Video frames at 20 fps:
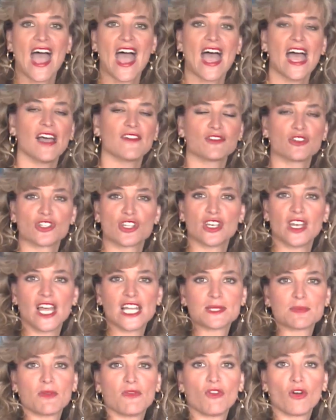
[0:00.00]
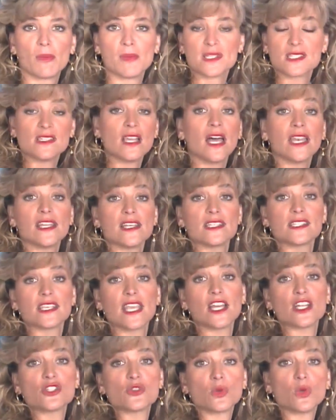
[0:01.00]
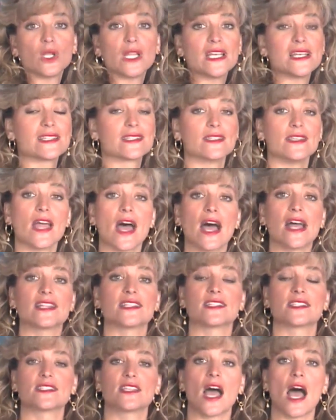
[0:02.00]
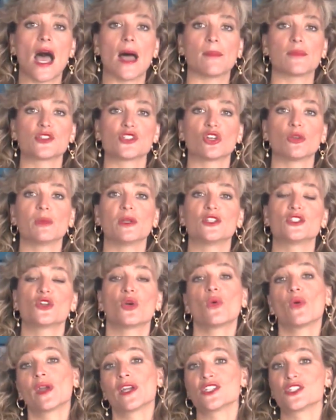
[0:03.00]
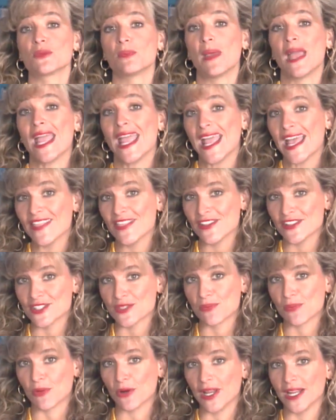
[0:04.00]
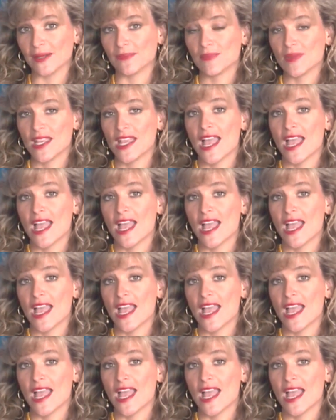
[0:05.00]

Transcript: After tonight's performance, Nadja's schedule is non-stop. She'll be touring Japan this spring.